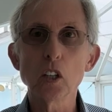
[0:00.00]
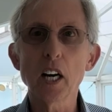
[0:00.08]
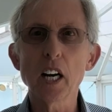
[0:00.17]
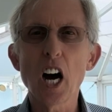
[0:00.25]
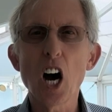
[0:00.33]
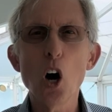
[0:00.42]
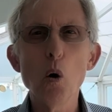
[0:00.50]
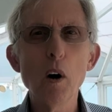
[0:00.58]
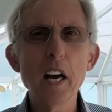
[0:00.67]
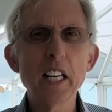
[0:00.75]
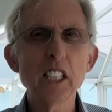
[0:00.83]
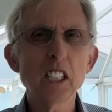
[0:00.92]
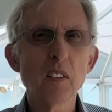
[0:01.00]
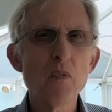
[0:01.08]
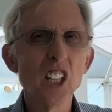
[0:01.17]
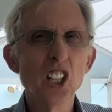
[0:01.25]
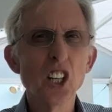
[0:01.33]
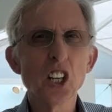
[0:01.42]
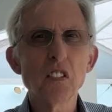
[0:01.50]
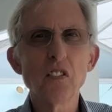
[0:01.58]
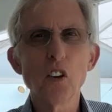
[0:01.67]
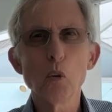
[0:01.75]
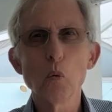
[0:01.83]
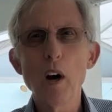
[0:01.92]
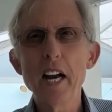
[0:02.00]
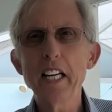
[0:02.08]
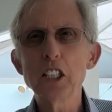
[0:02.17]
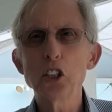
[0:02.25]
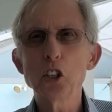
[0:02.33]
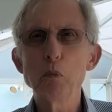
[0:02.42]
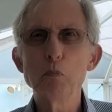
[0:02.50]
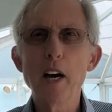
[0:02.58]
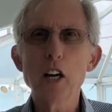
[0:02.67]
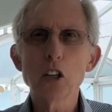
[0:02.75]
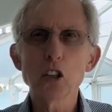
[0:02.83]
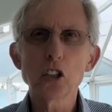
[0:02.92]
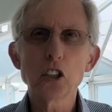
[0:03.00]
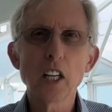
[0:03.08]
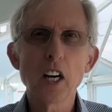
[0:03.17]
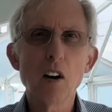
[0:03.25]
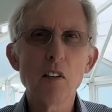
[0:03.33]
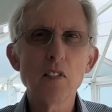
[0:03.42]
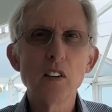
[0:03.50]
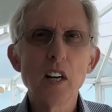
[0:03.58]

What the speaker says: got to always look for ways to better yourself.